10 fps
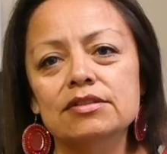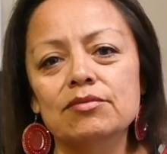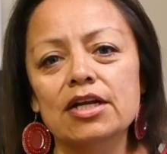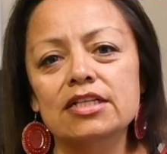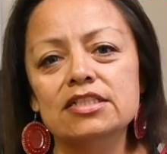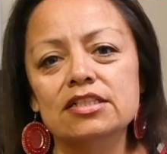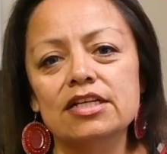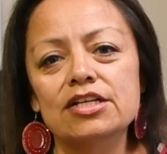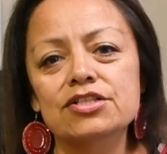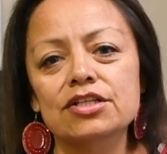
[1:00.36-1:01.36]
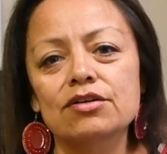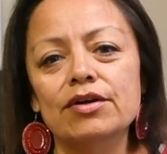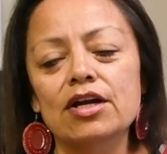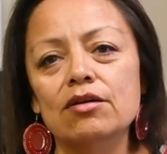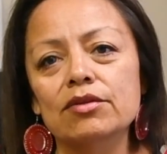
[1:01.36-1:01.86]
some reconciliation
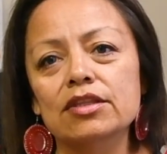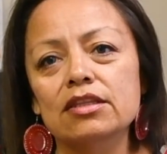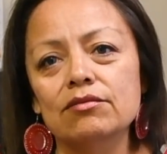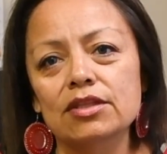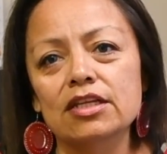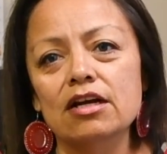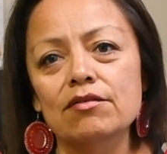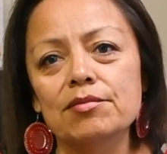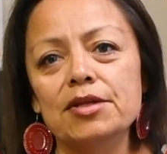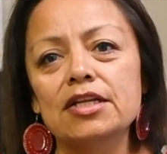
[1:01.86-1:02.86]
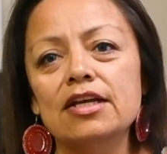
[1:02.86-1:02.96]
going on with the government,